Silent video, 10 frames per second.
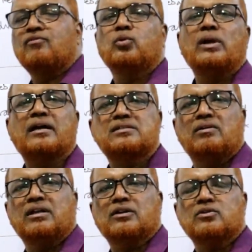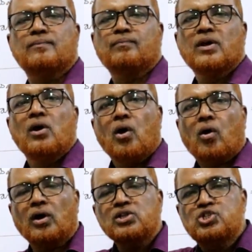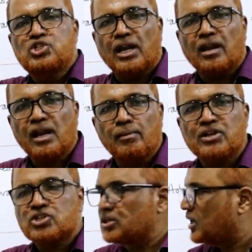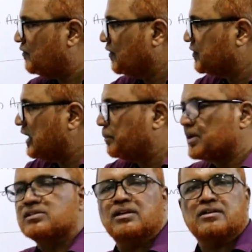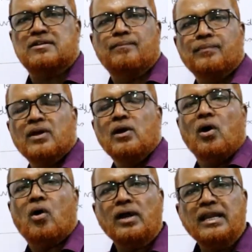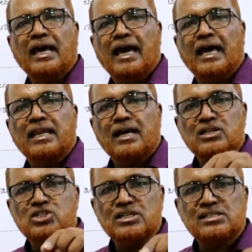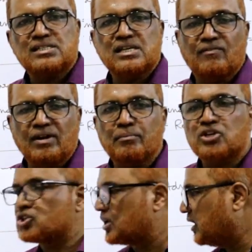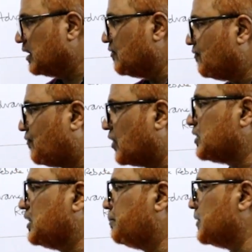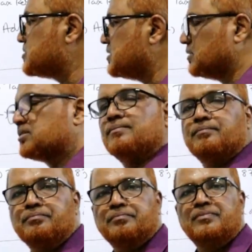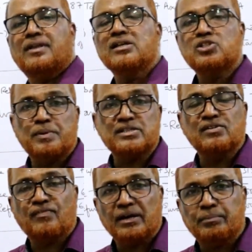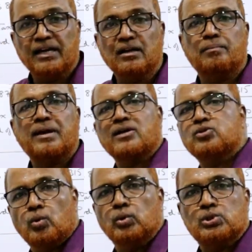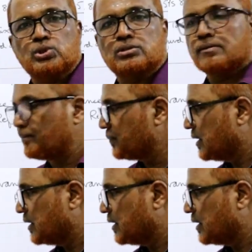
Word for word: of 2 lakh 70,000. On general machinery, 15%. On energy saving machinery, 40%. That is specified by income tax rules.